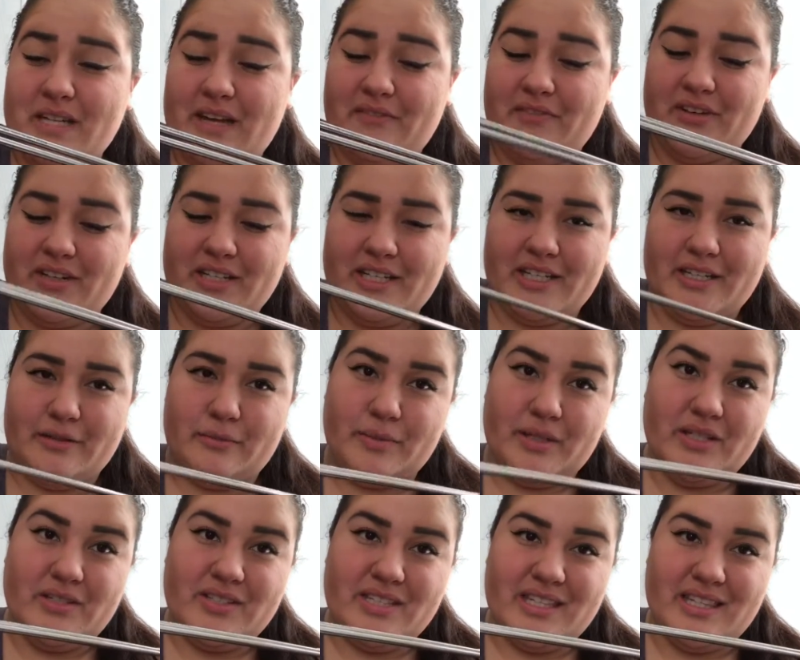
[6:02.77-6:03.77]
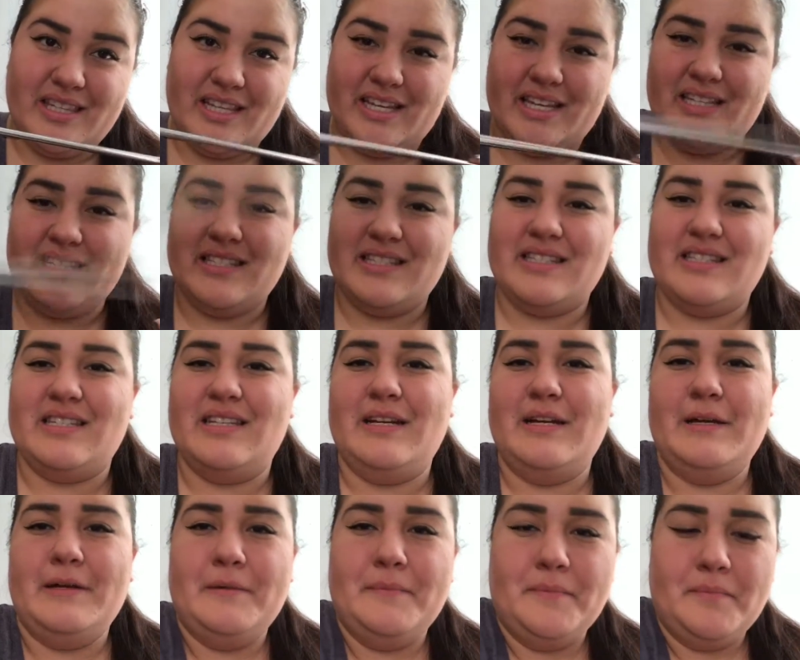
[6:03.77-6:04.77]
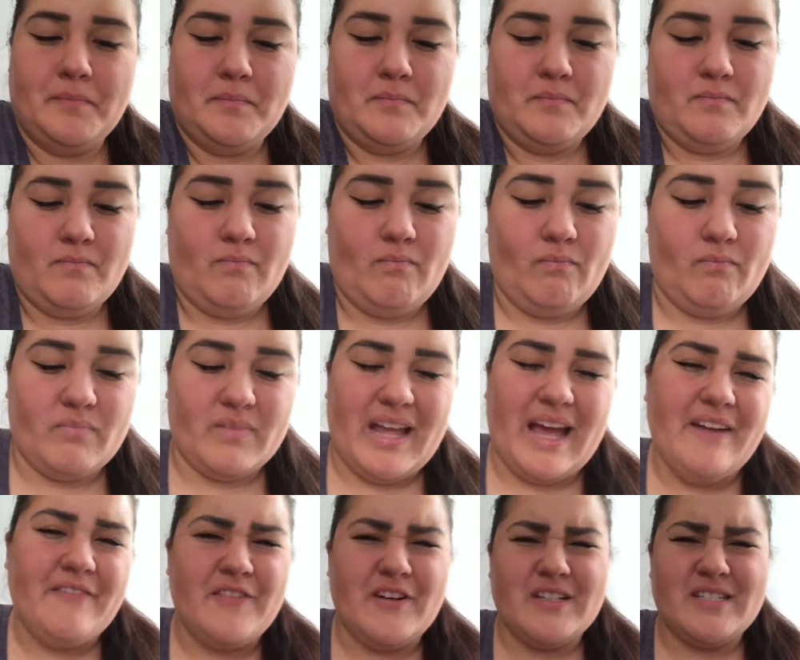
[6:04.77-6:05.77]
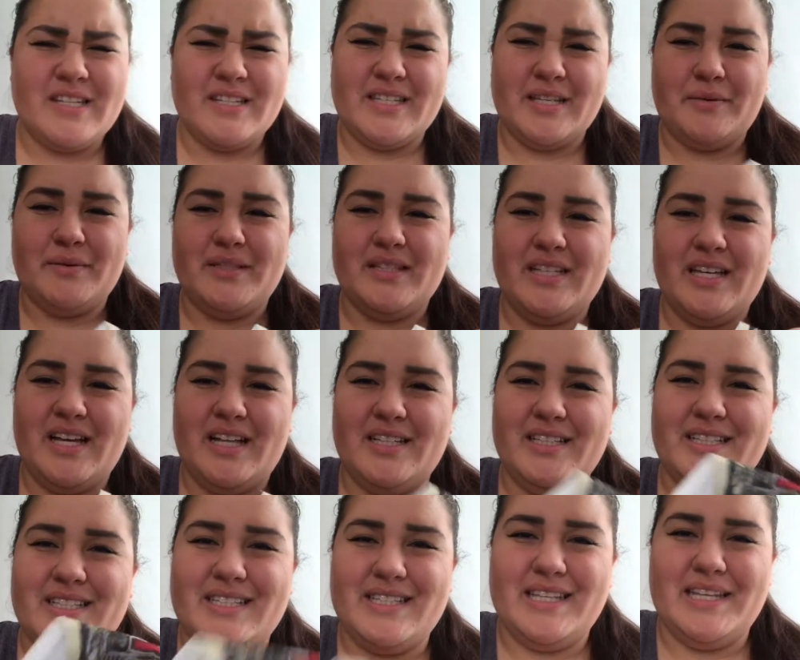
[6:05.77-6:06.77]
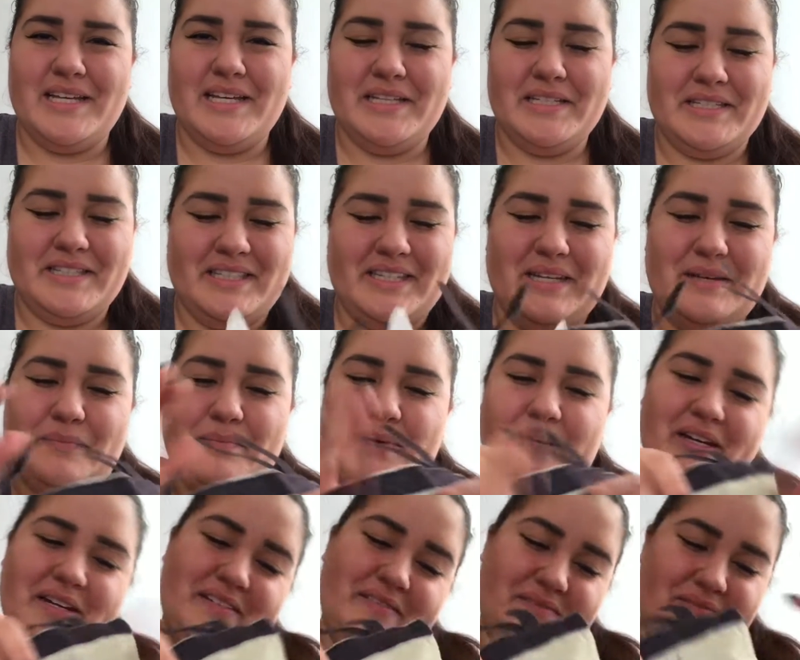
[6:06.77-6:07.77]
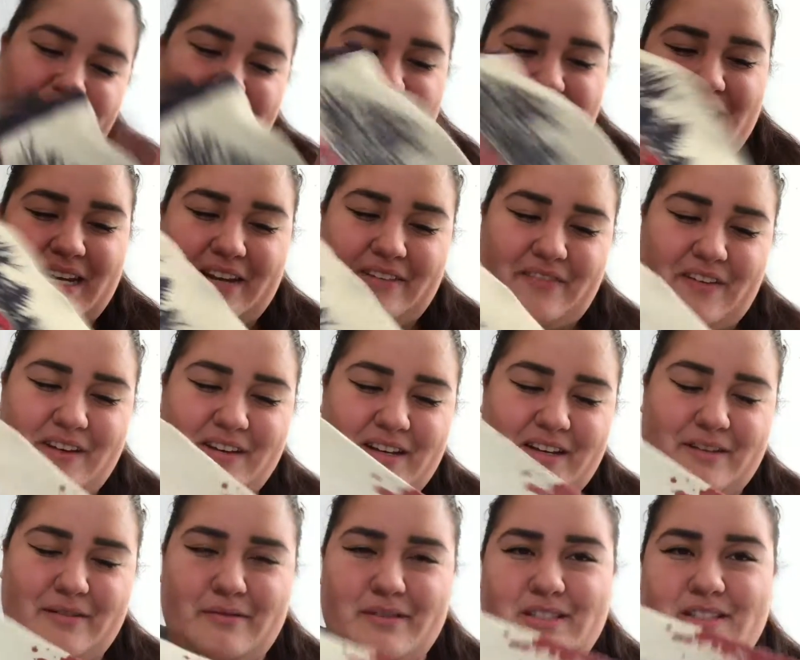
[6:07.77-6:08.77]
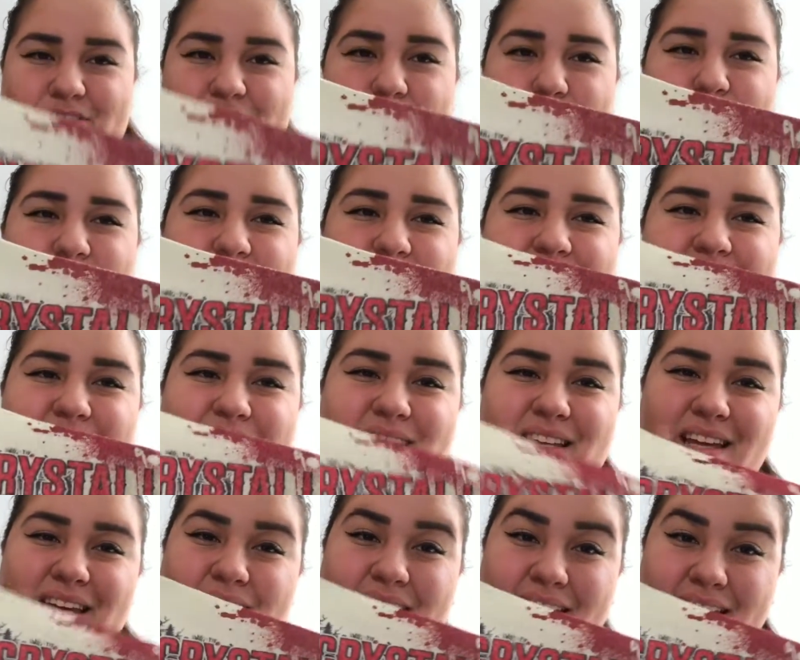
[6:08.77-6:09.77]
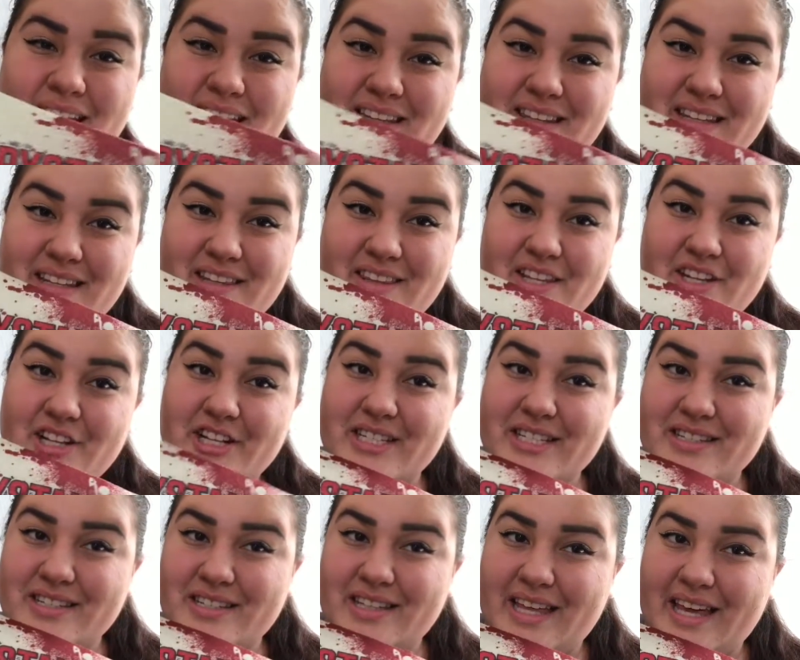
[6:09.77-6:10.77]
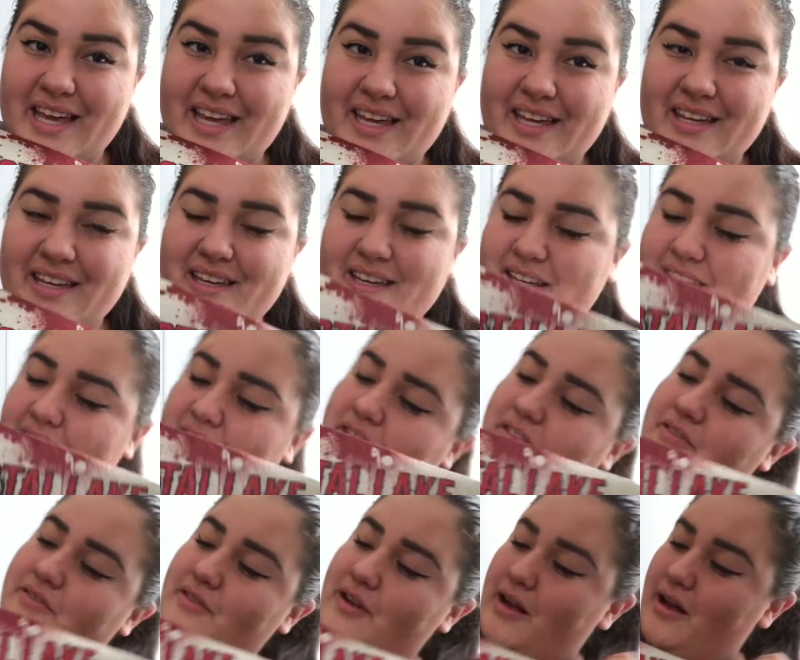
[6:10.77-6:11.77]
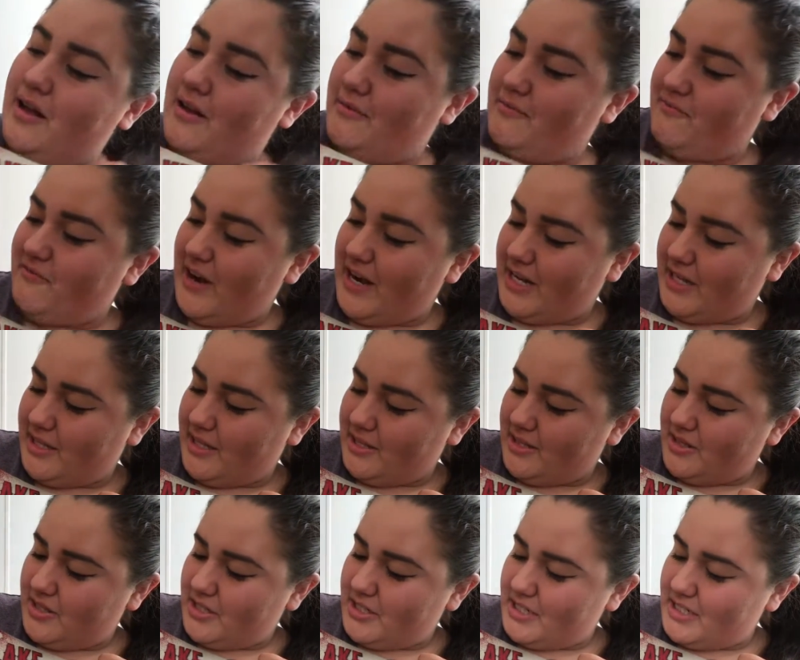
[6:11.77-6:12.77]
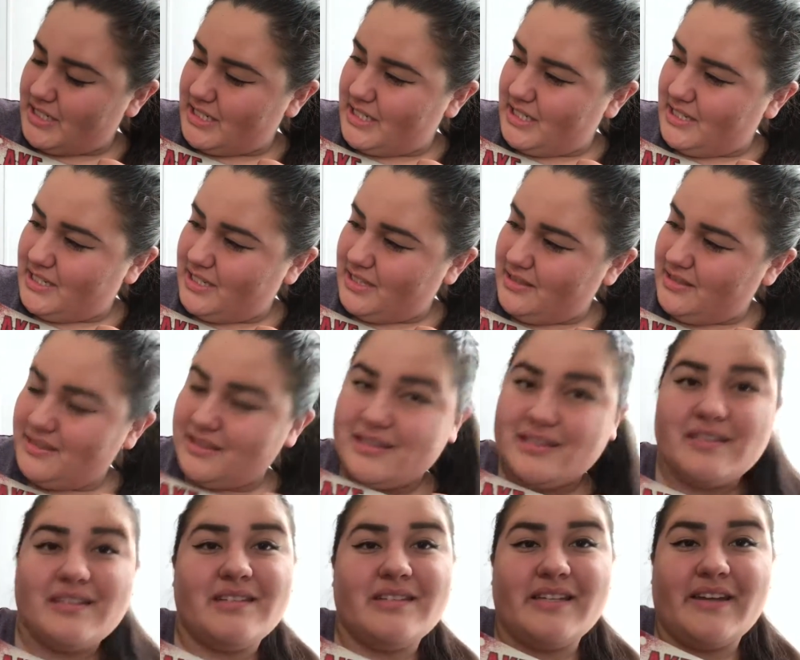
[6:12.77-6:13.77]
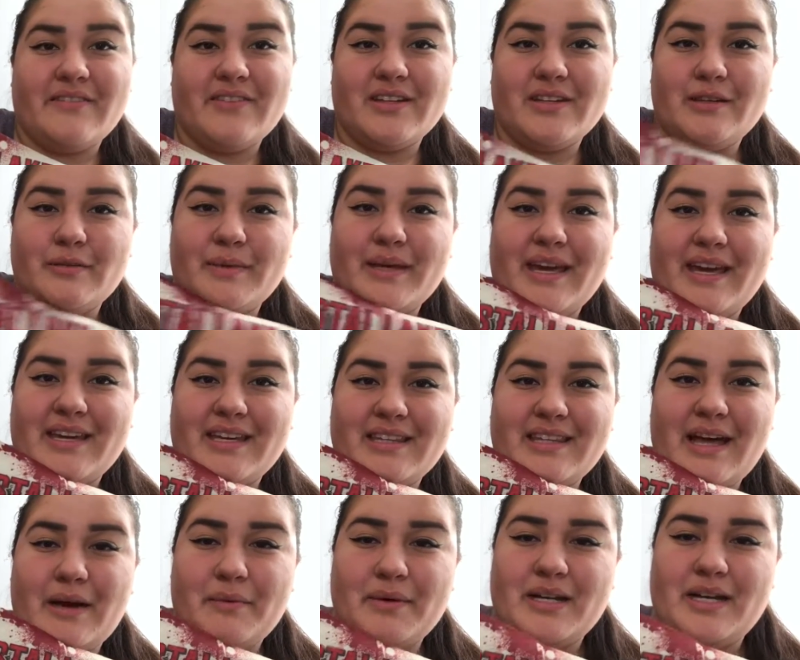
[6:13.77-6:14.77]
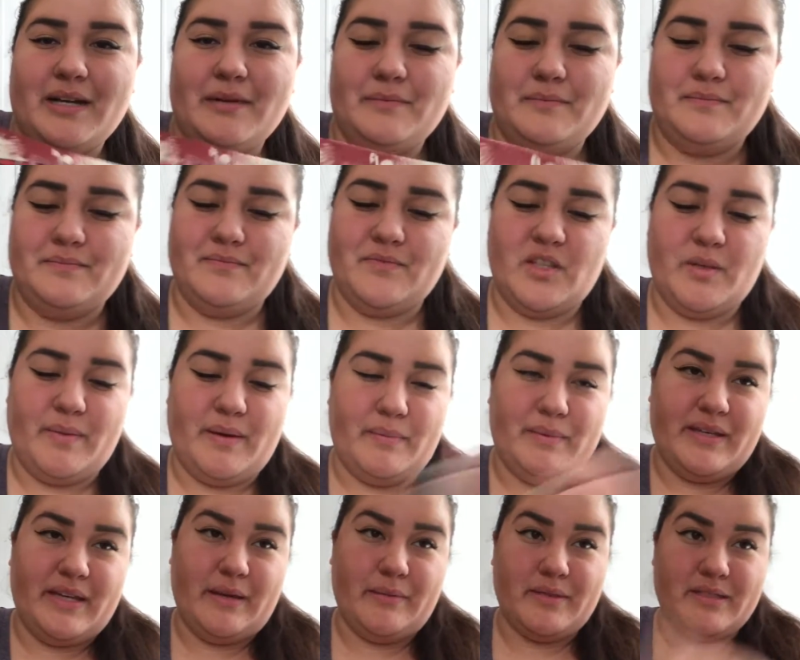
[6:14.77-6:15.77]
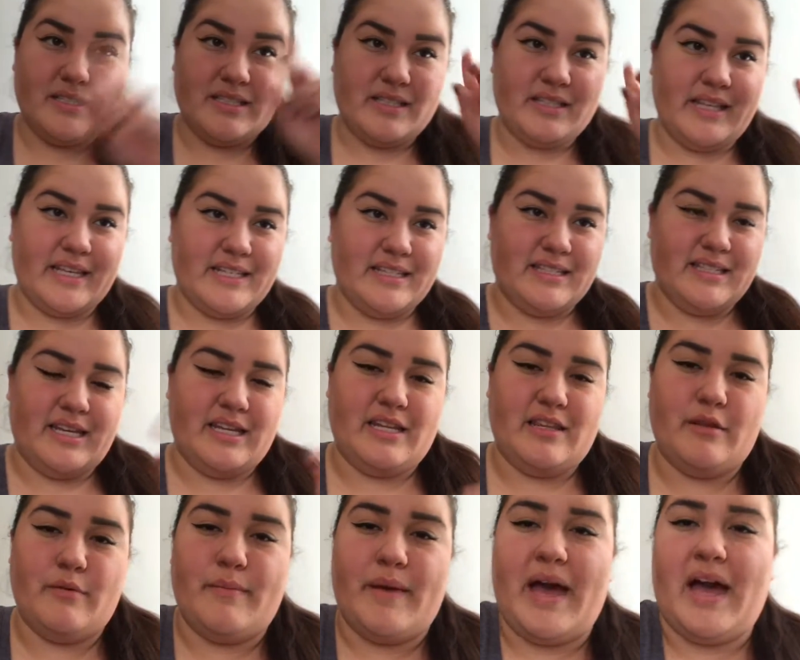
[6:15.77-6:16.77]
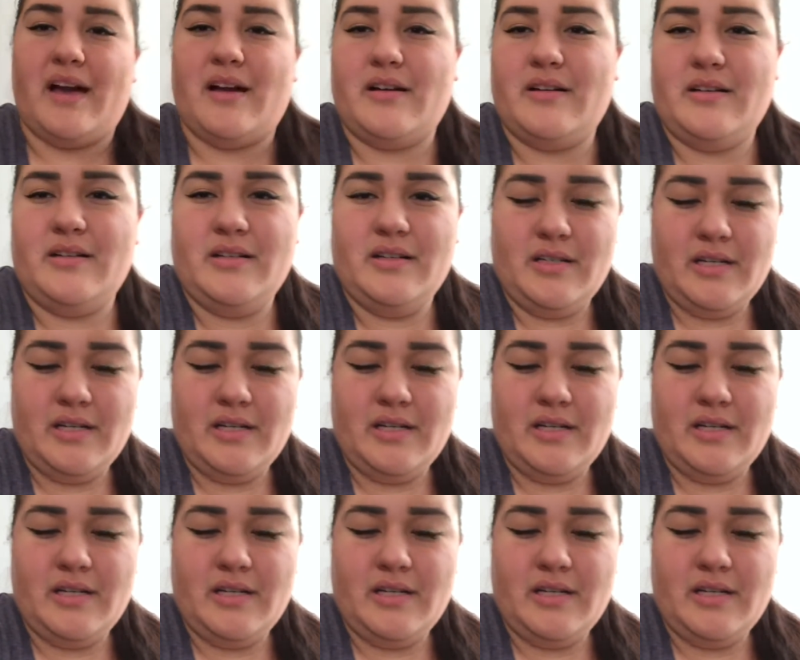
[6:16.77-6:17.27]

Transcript: definitely going to be using this. At first I was like, what the hell is this? But then I found out it was chopsticks. Then the Crystal Lake from Friday the 13th. Definitely be hanging that one up. You may be able to just like see it in the back.